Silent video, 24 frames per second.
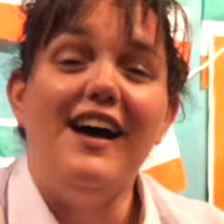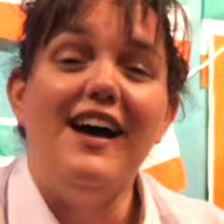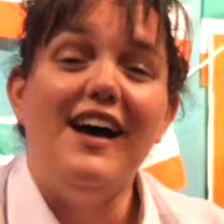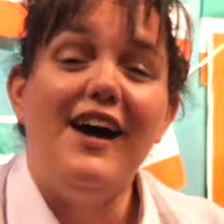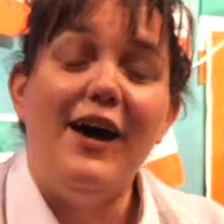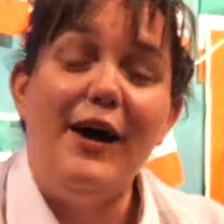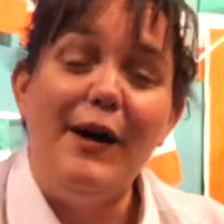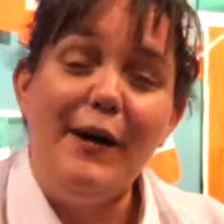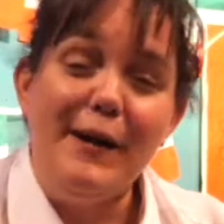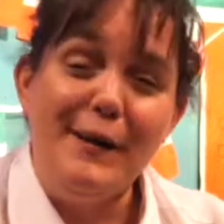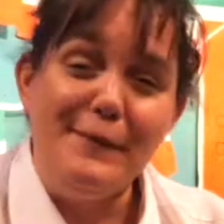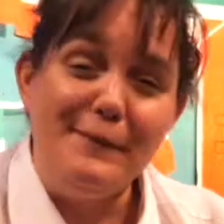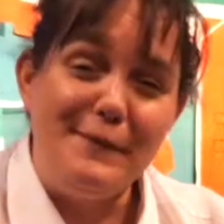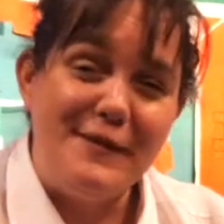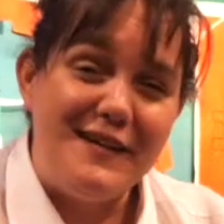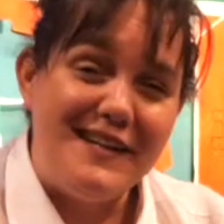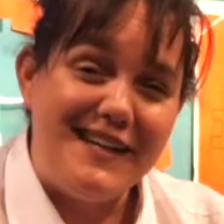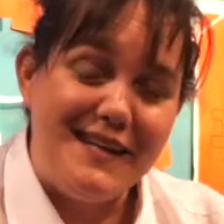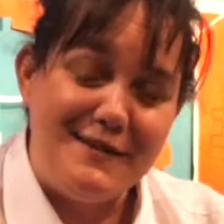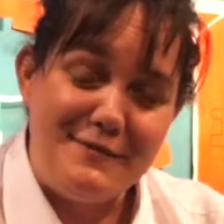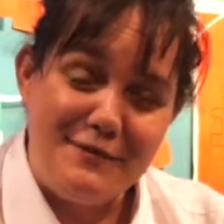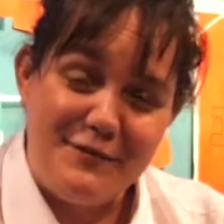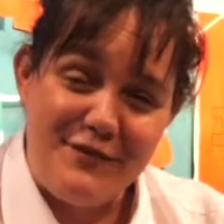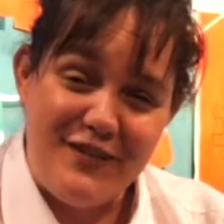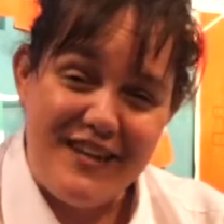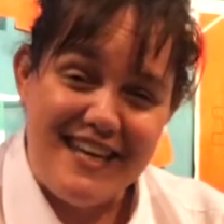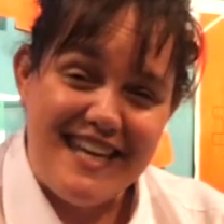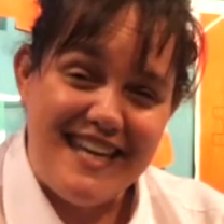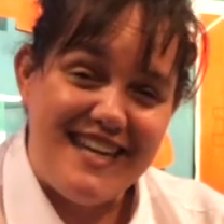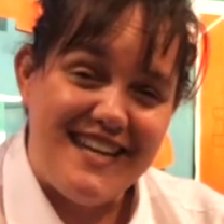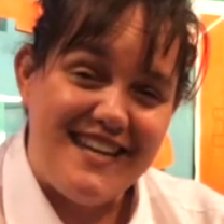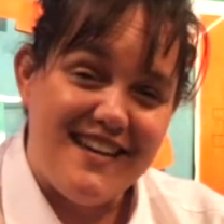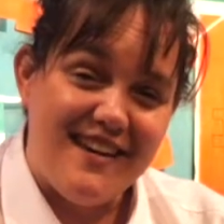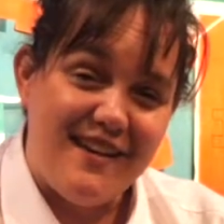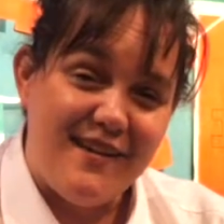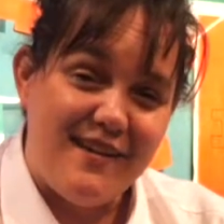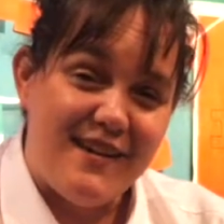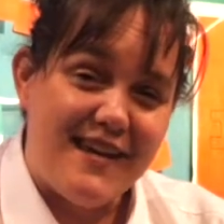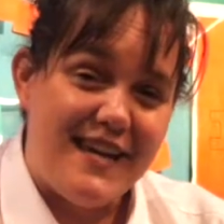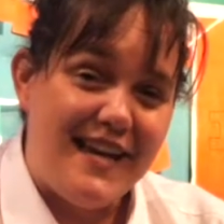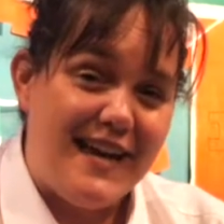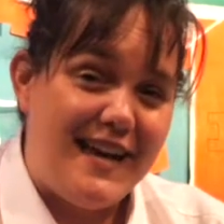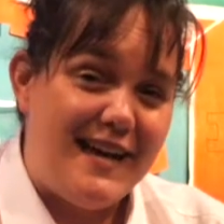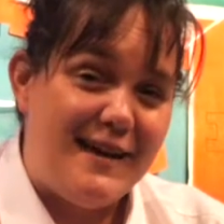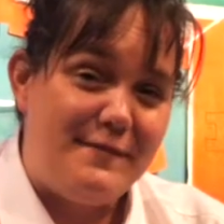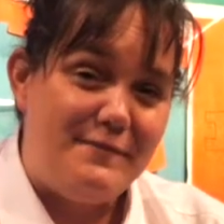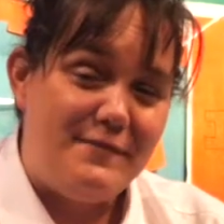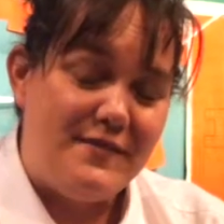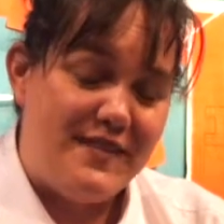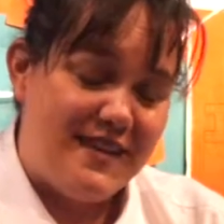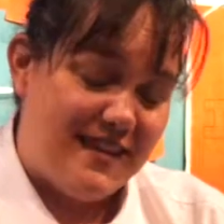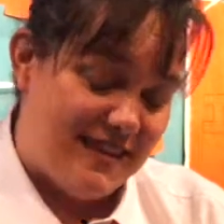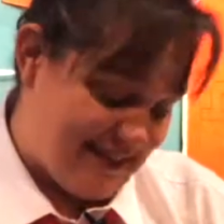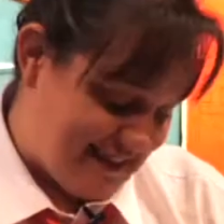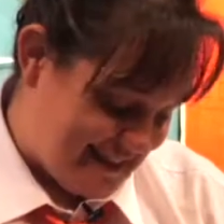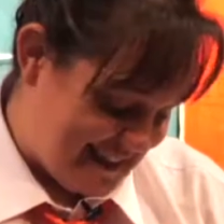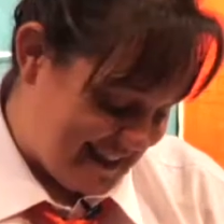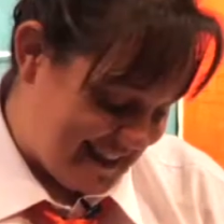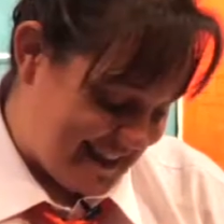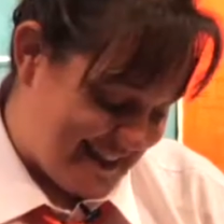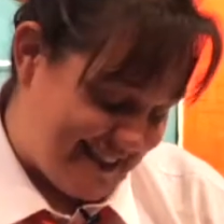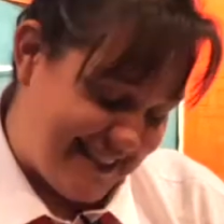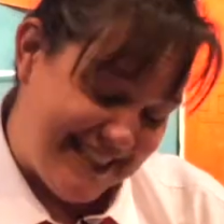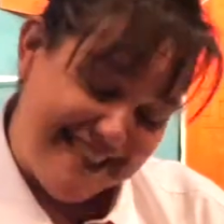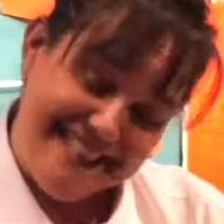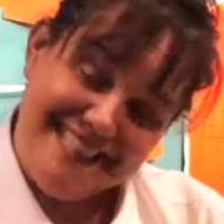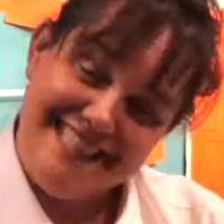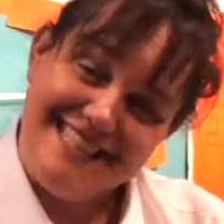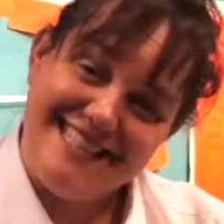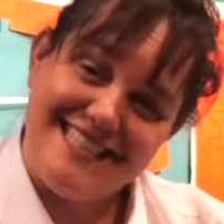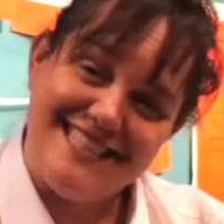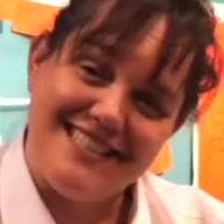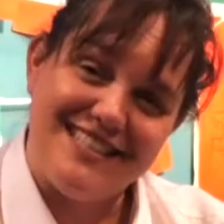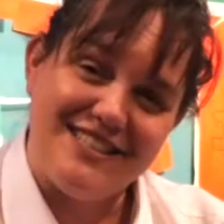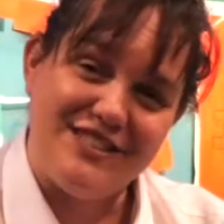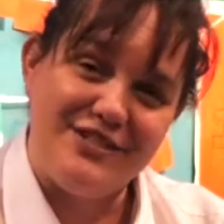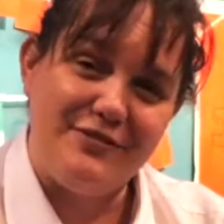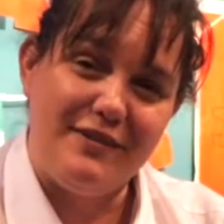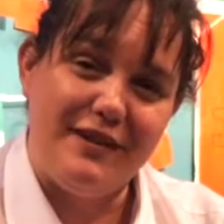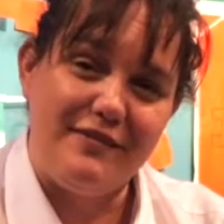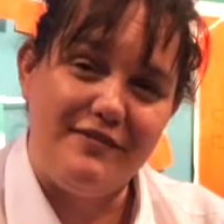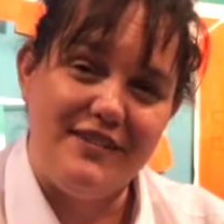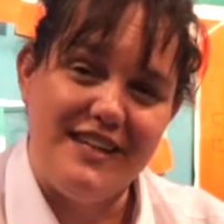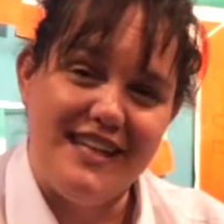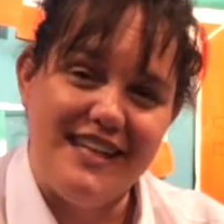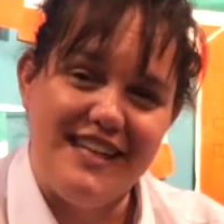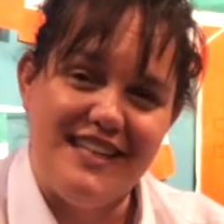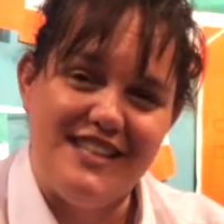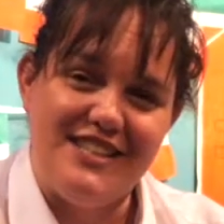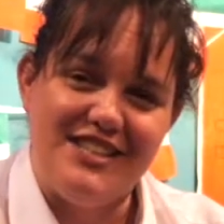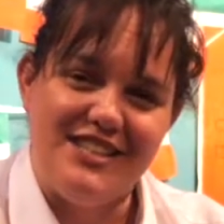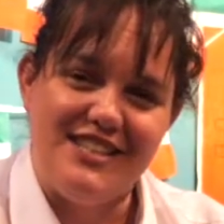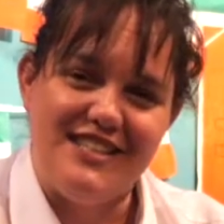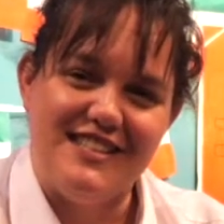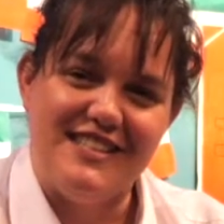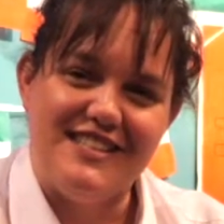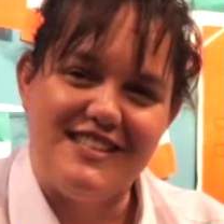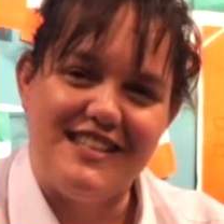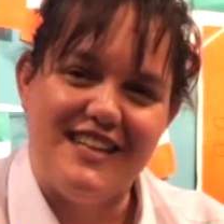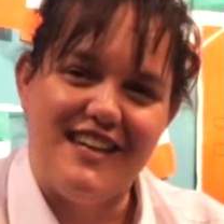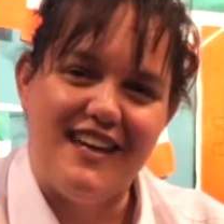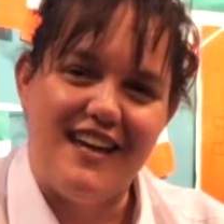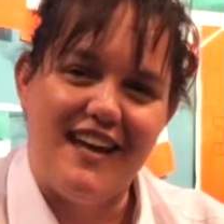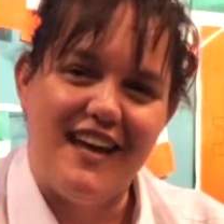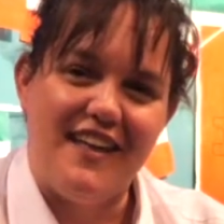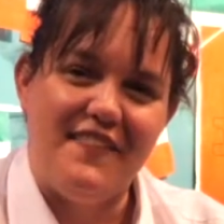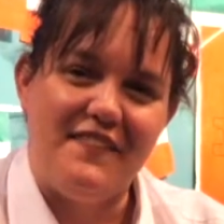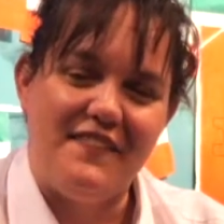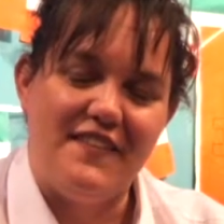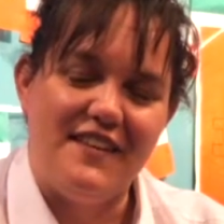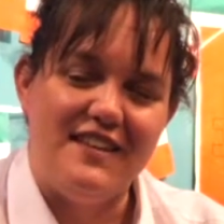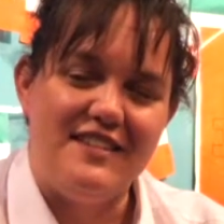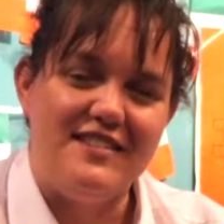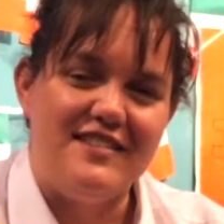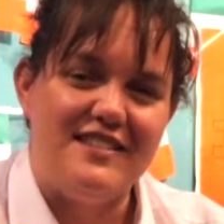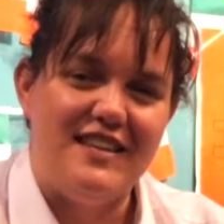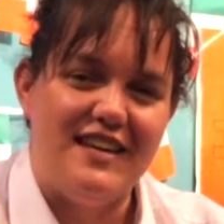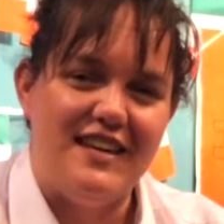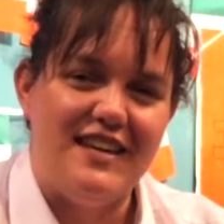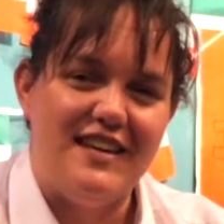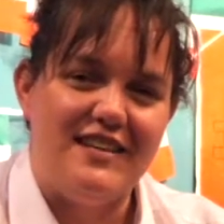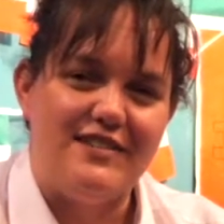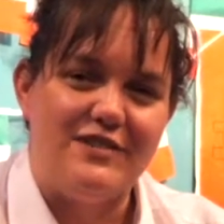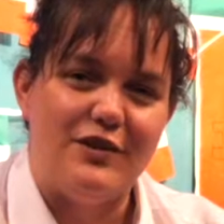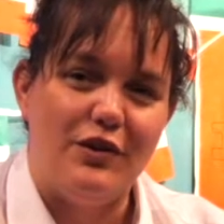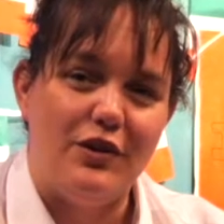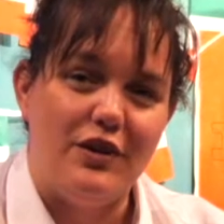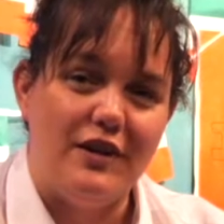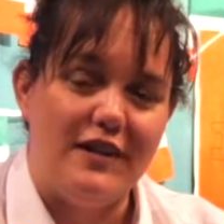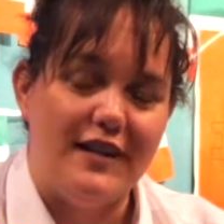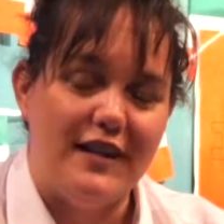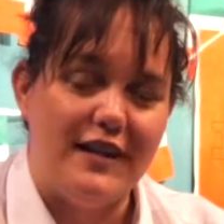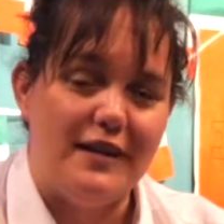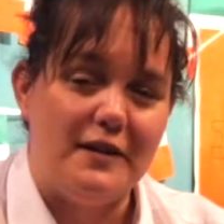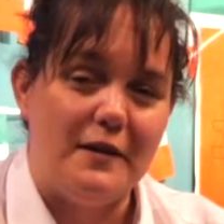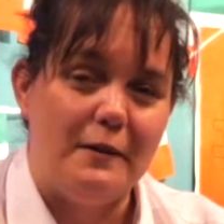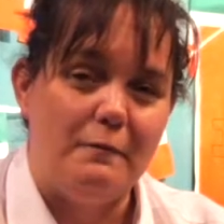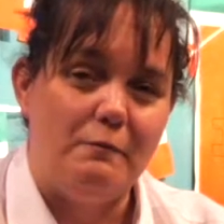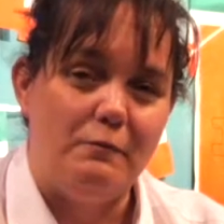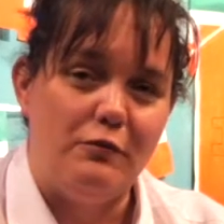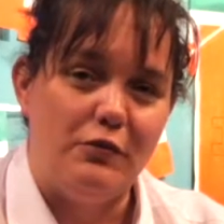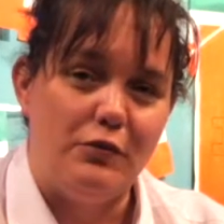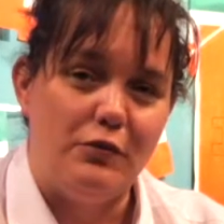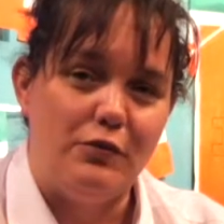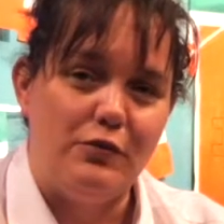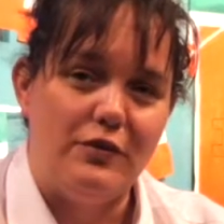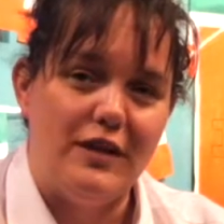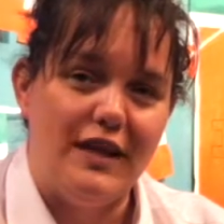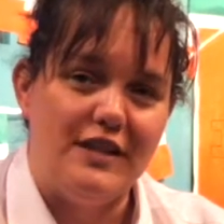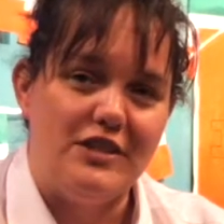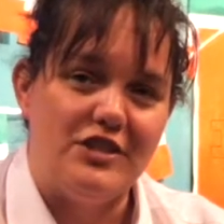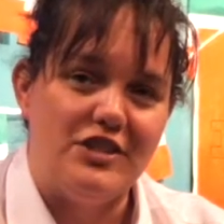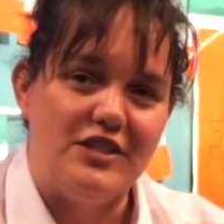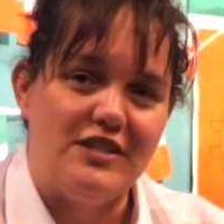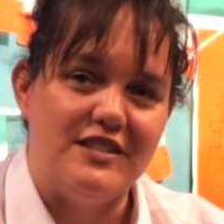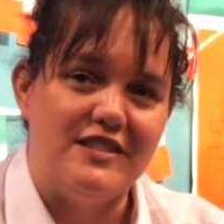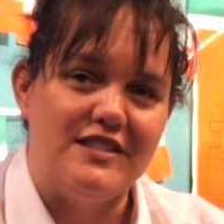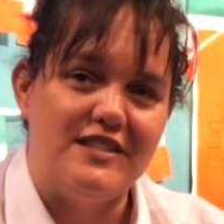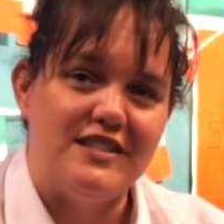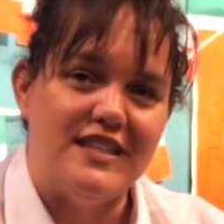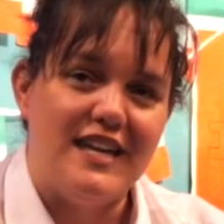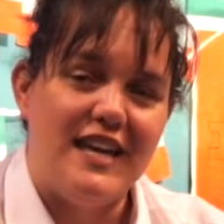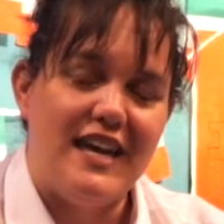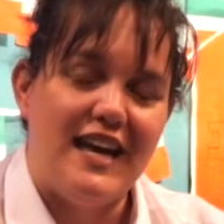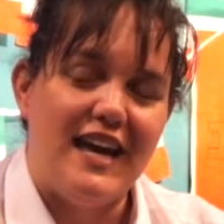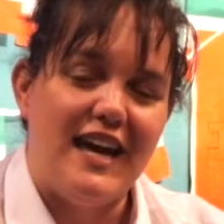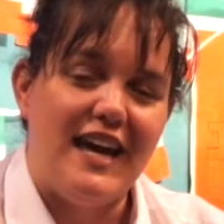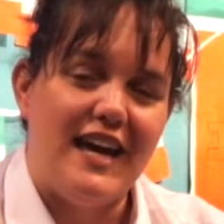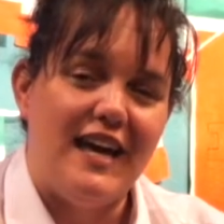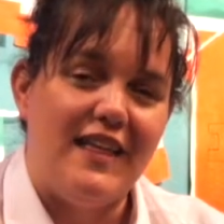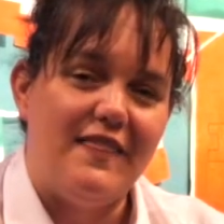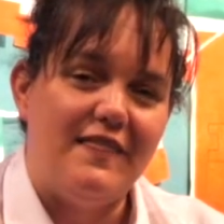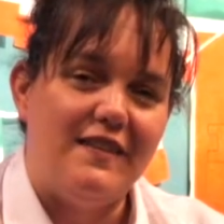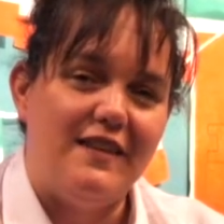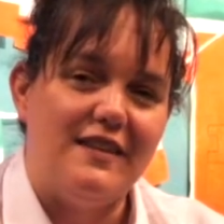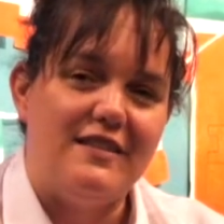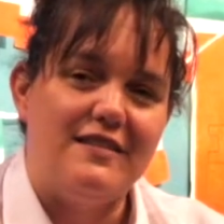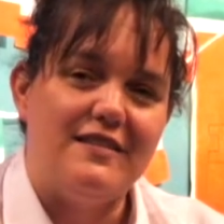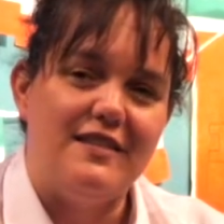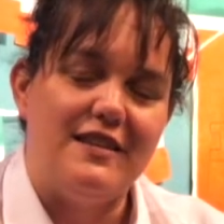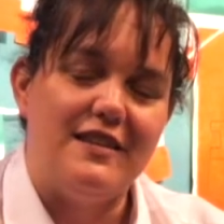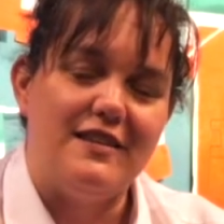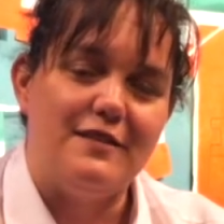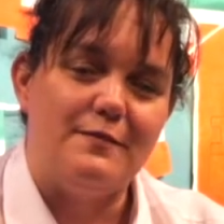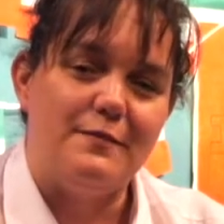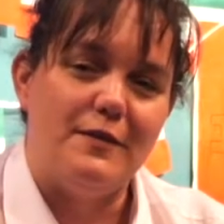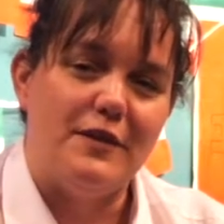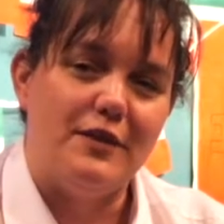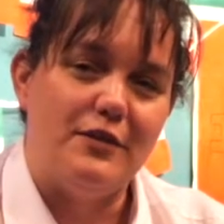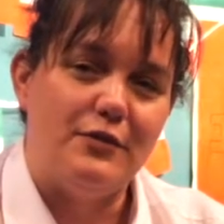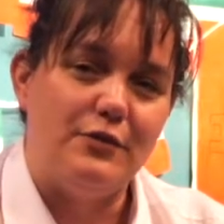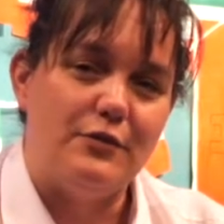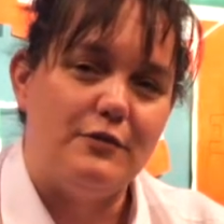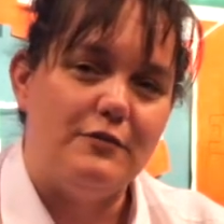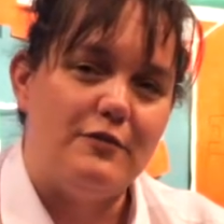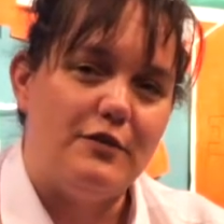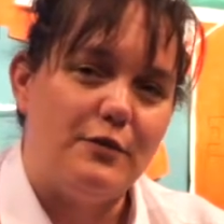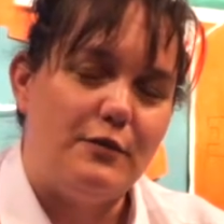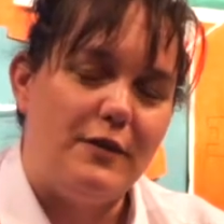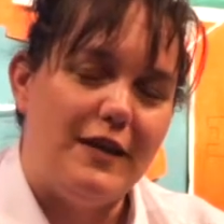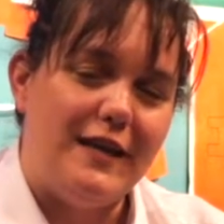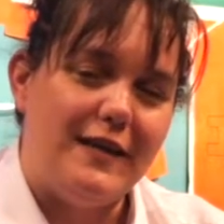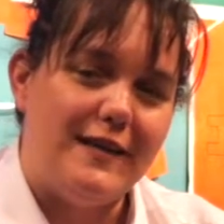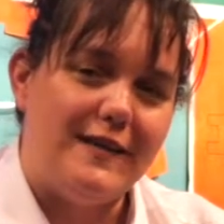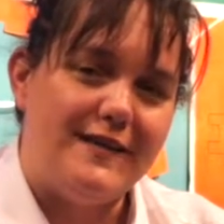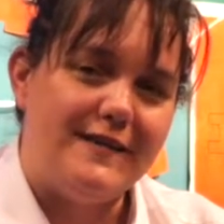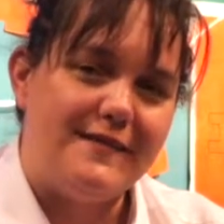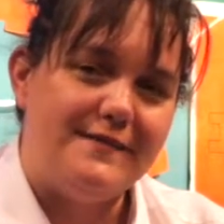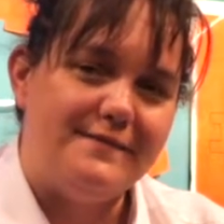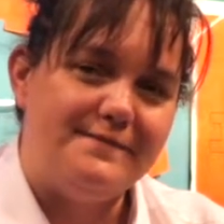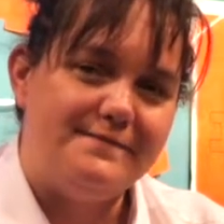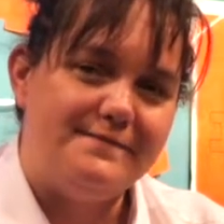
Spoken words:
Hi, my name's Vicki. I am the assistant travel agent at this year's Holiday Club for All Nations, and this is my thought for the week.